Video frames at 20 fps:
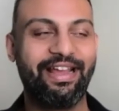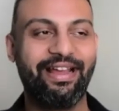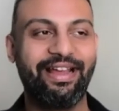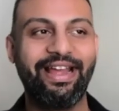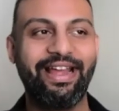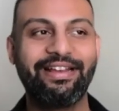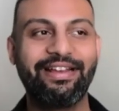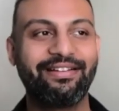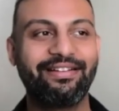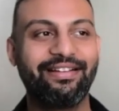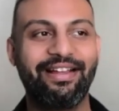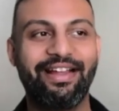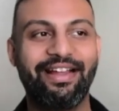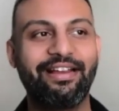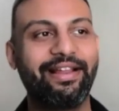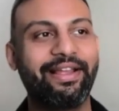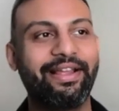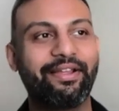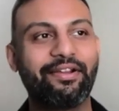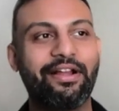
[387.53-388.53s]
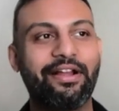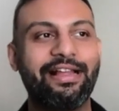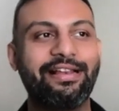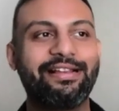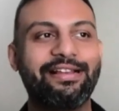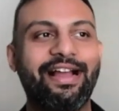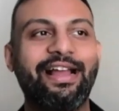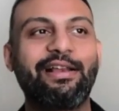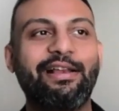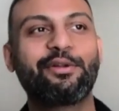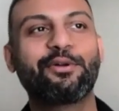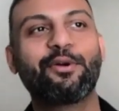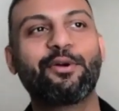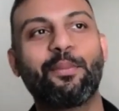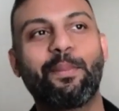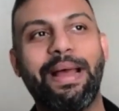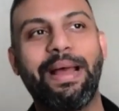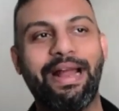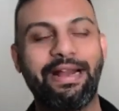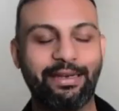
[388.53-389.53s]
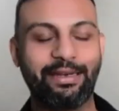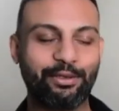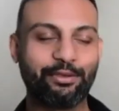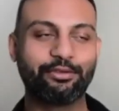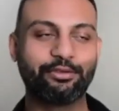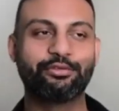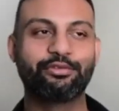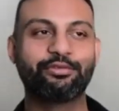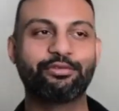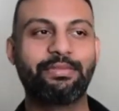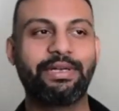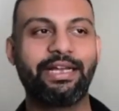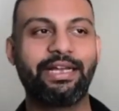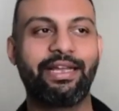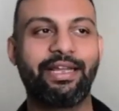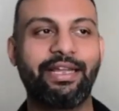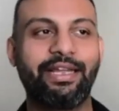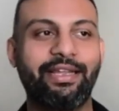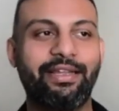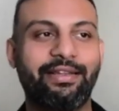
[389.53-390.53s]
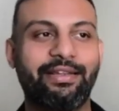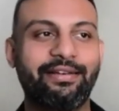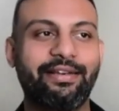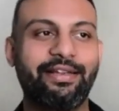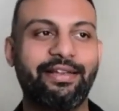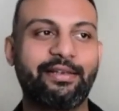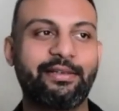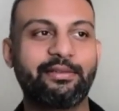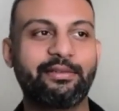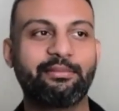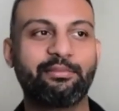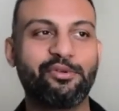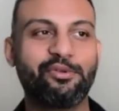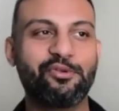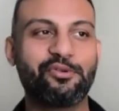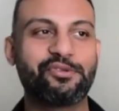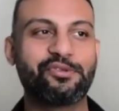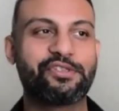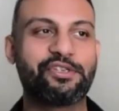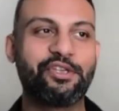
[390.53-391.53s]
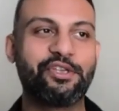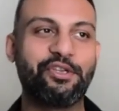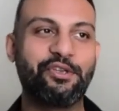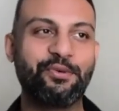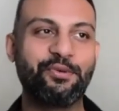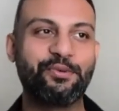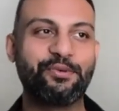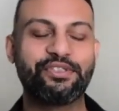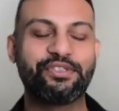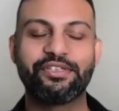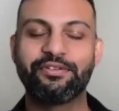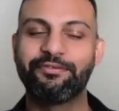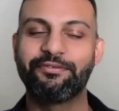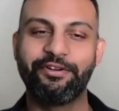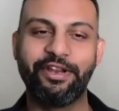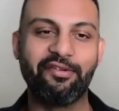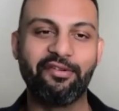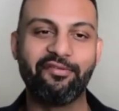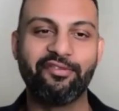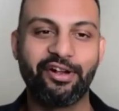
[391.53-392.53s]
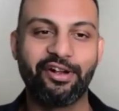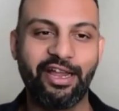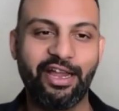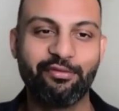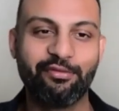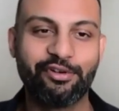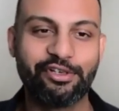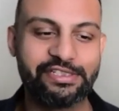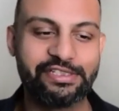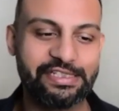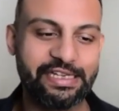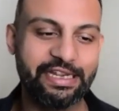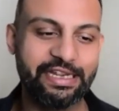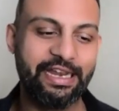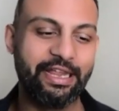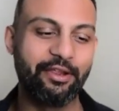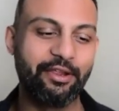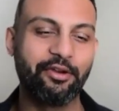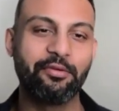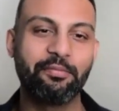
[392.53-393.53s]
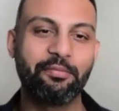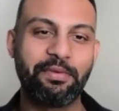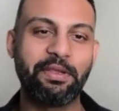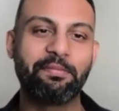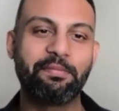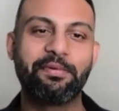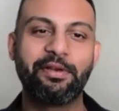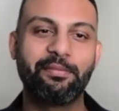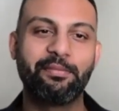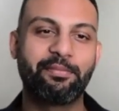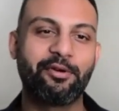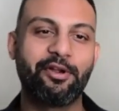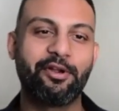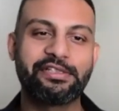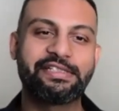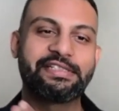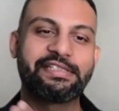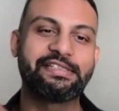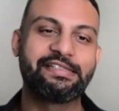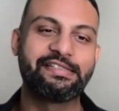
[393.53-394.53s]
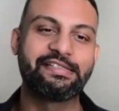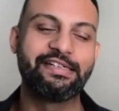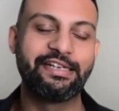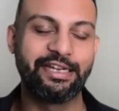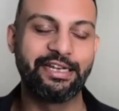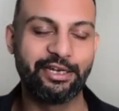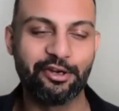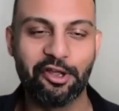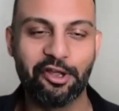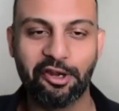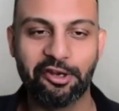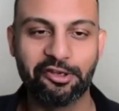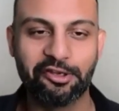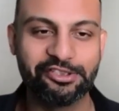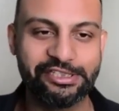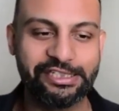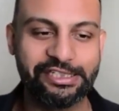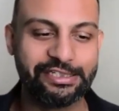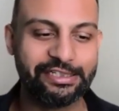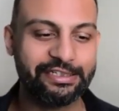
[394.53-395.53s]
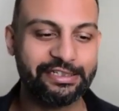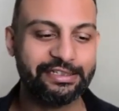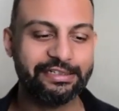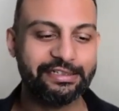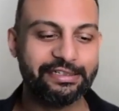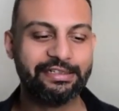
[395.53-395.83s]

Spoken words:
yeah, and like I'll go back to my like most used framework. I would say like people, processes, and technology.